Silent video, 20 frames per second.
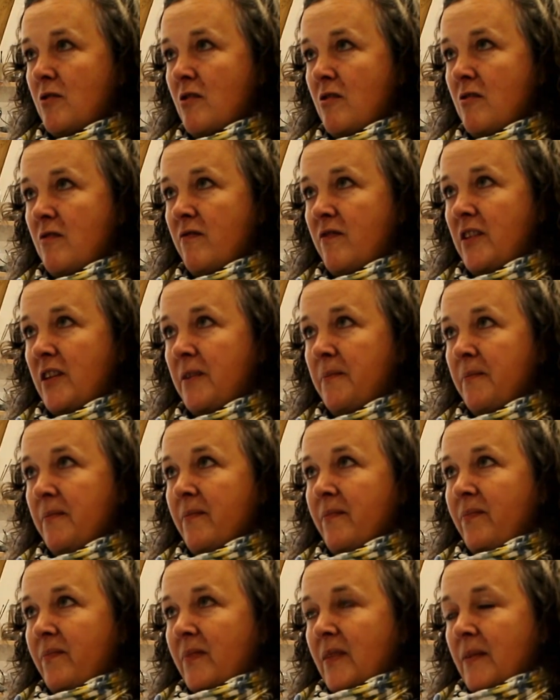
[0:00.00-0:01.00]
carving
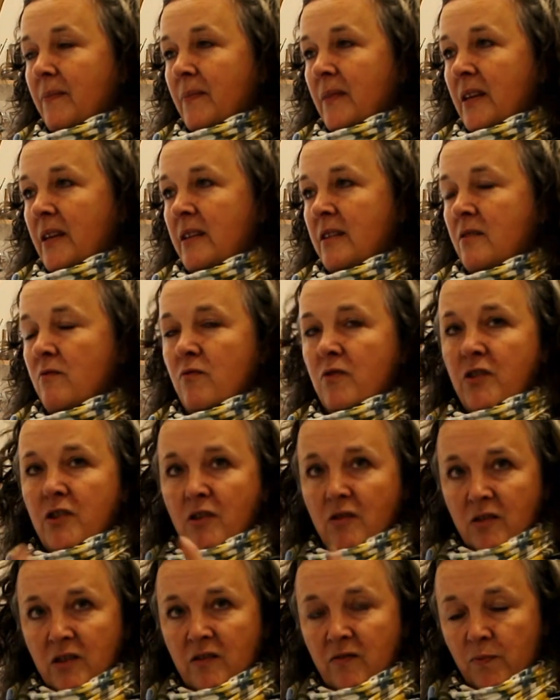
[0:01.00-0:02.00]
is a
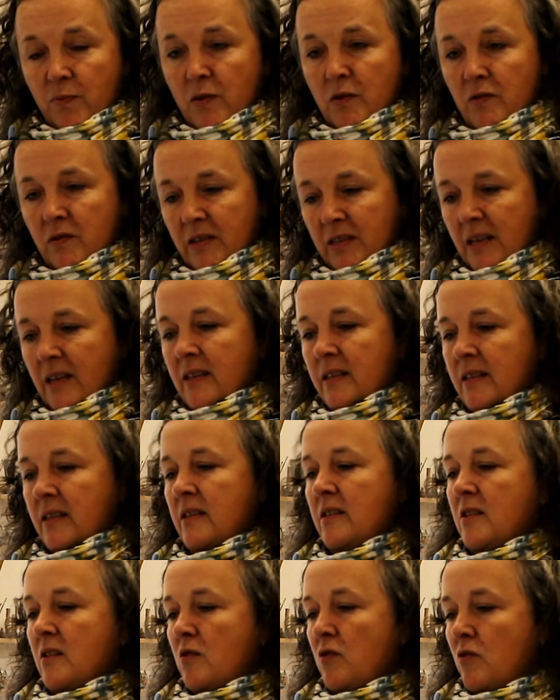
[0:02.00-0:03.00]
reductive process,
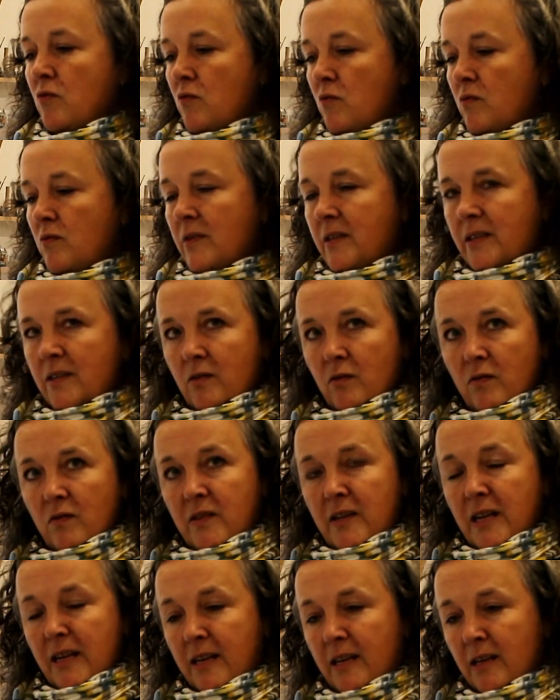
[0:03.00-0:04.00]
so you're always sort of
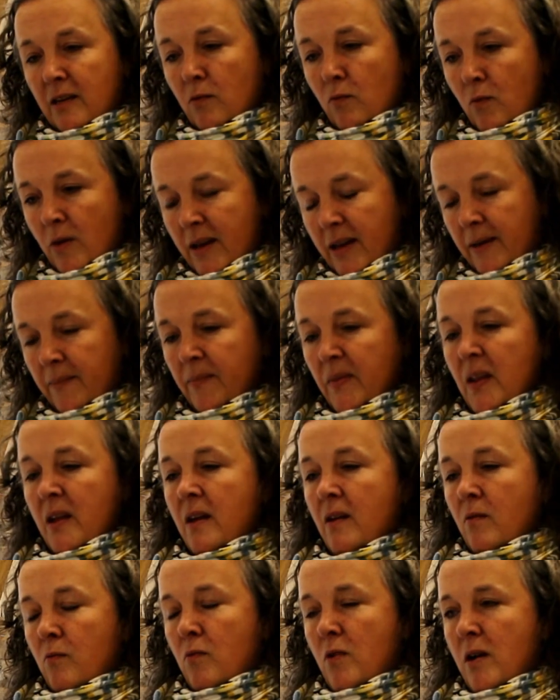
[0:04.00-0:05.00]
taking away,
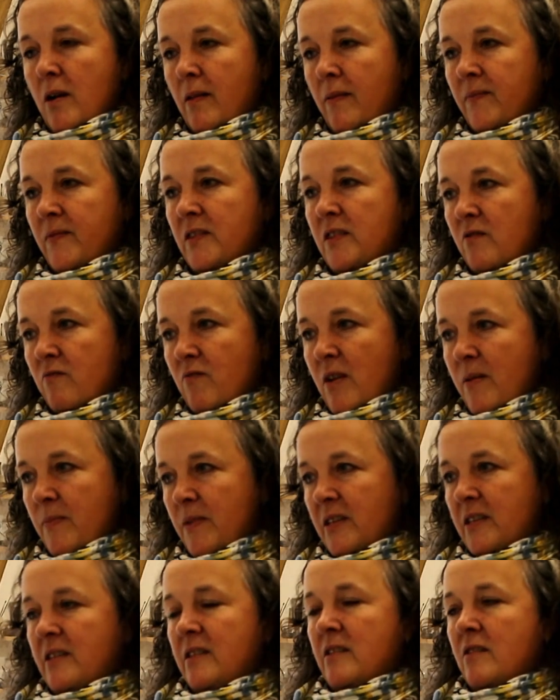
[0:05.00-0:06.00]
while
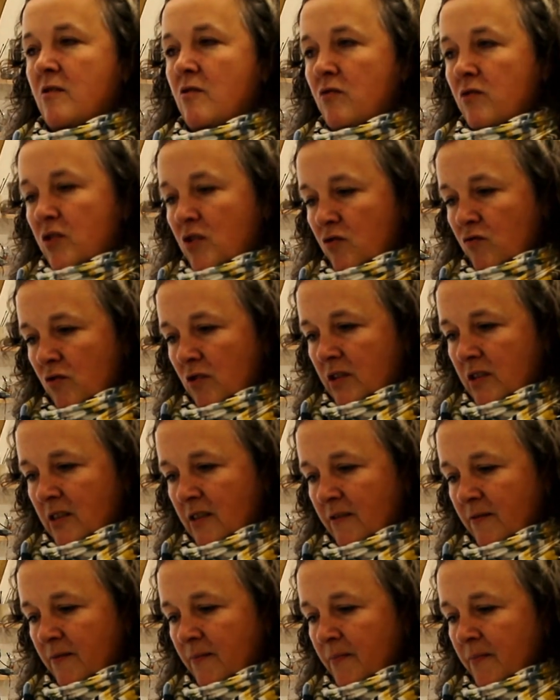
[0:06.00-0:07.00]
ceramics is
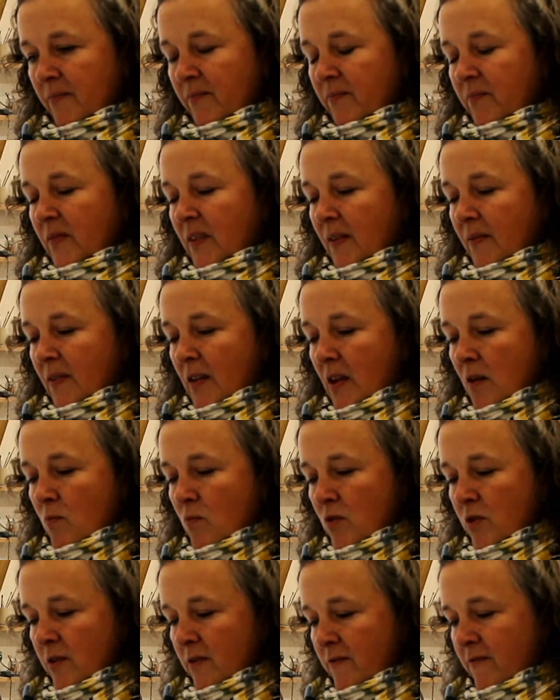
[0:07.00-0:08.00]
constructive. And
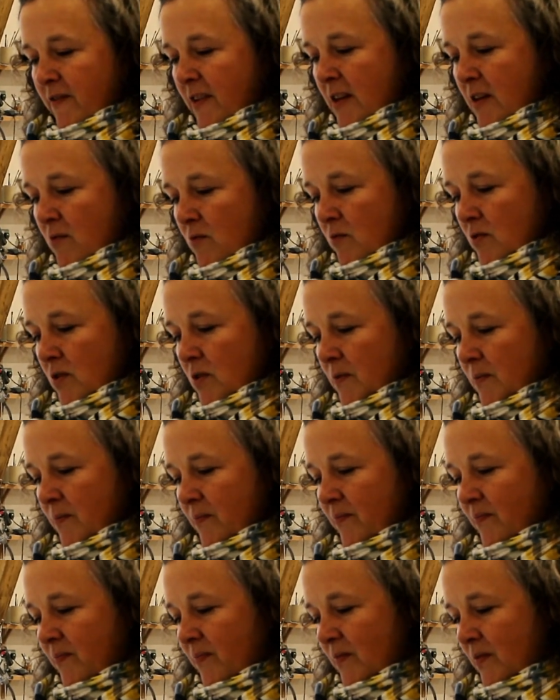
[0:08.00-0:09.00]
what I found,
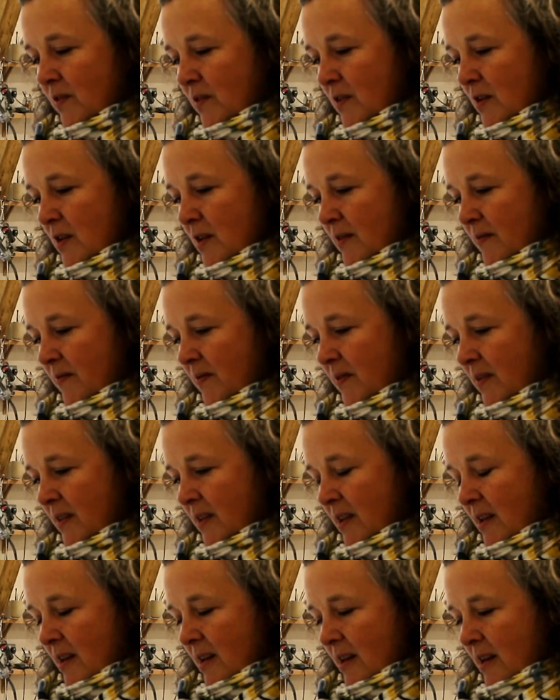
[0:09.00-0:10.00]
that
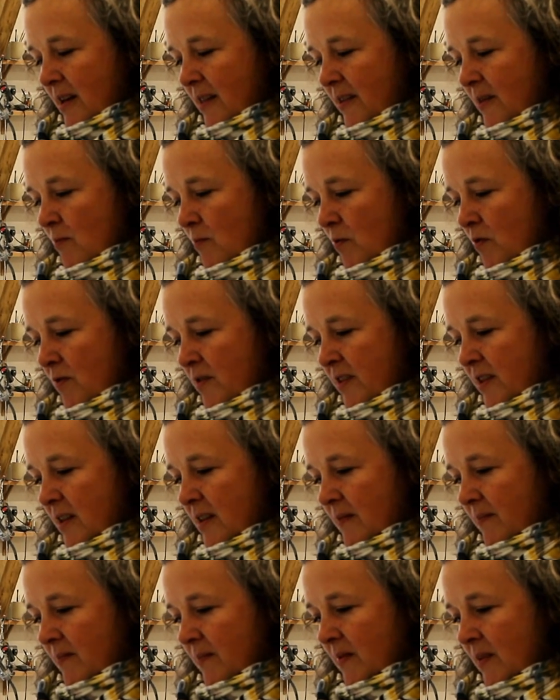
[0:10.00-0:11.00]
I think one
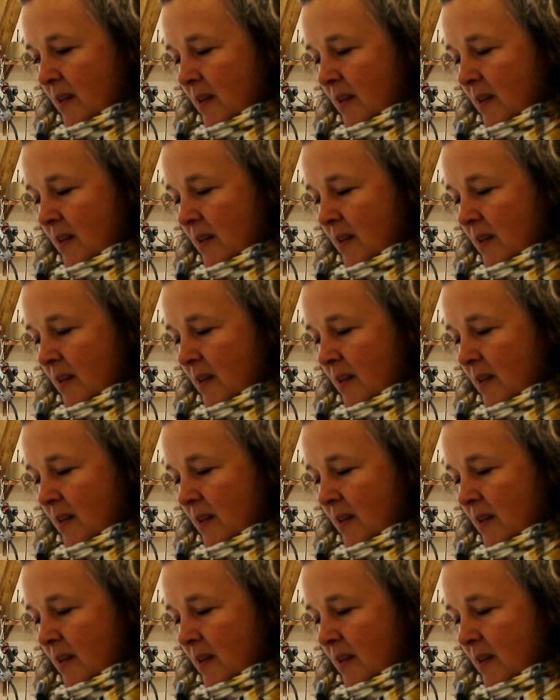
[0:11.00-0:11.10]
thing